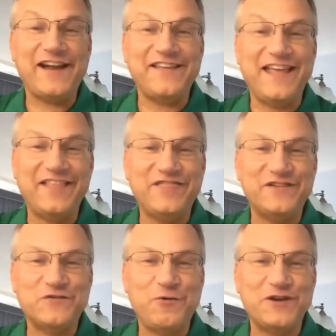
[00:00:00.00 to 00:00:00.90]
I get
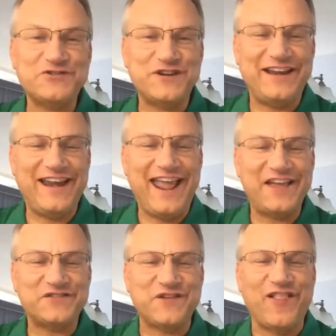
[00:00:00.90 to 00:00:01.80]
this question
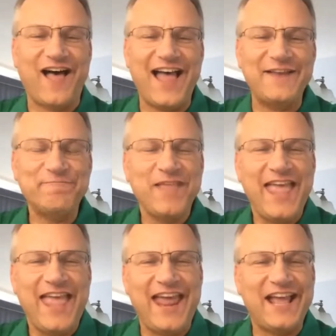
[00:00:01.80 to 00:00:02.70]
asked a lot.
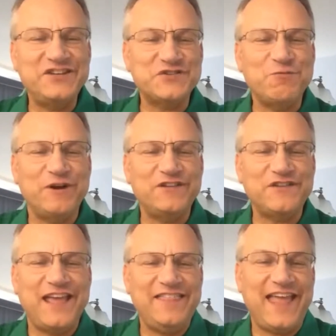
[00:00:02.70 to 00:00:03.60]
And I just want to
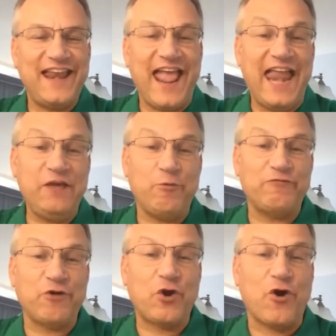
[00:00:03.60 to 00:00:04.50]
say that anyone,
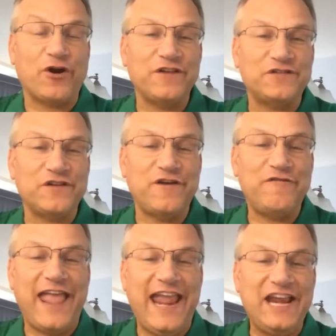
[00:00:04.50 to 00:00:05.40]
regardless of
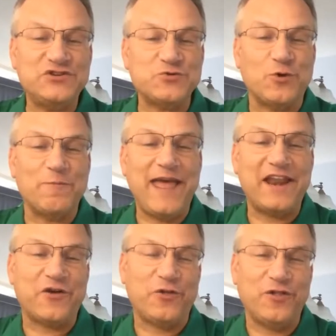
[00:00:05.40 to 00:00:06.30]
age or
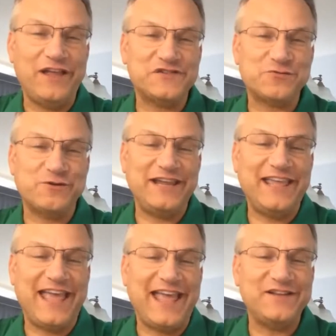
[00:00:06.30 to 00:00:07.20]
medical history,
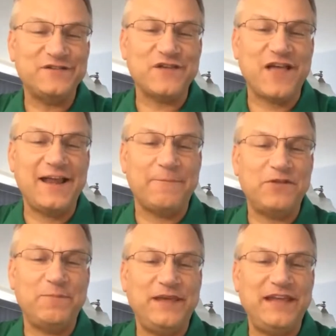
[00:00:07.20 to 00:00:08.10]
can sign up
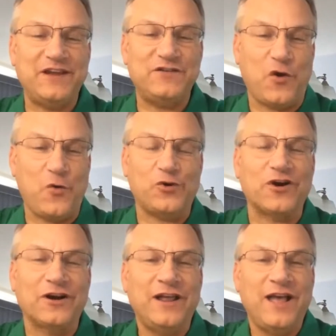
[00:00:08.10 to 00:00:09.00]
to be a donor.
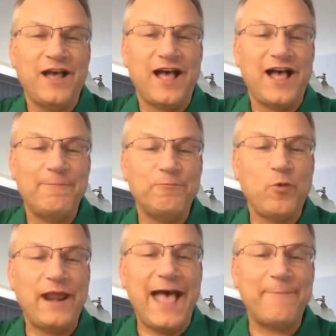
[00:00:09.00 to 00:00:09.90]

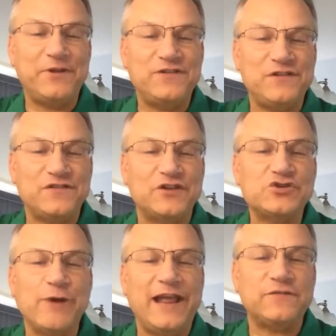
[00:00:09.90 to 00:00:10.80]
What happens is the
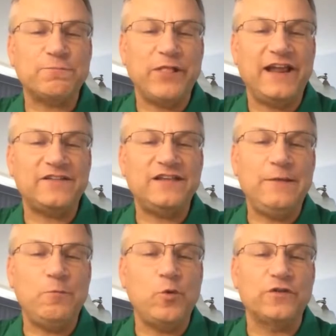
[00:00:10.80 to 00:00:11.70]
transplant
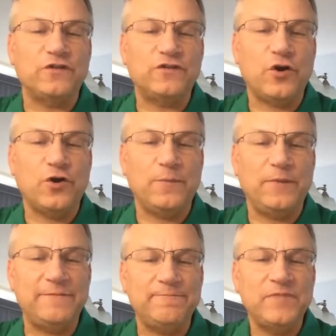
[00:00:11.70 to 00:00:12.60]
team will
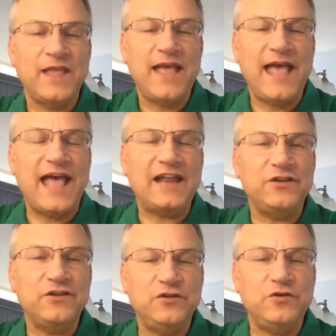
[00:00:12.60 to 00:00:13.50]
determine at
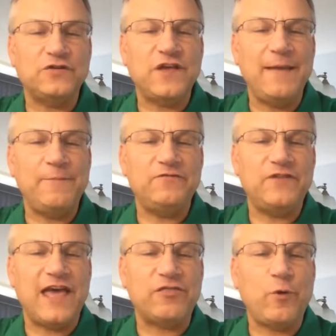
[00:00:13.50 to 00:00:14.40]
your time of
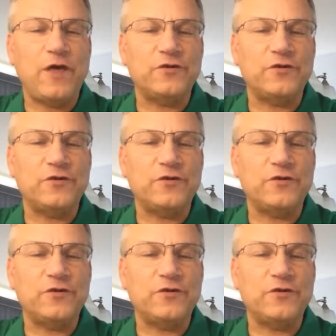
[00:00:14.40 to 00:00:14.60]
death whether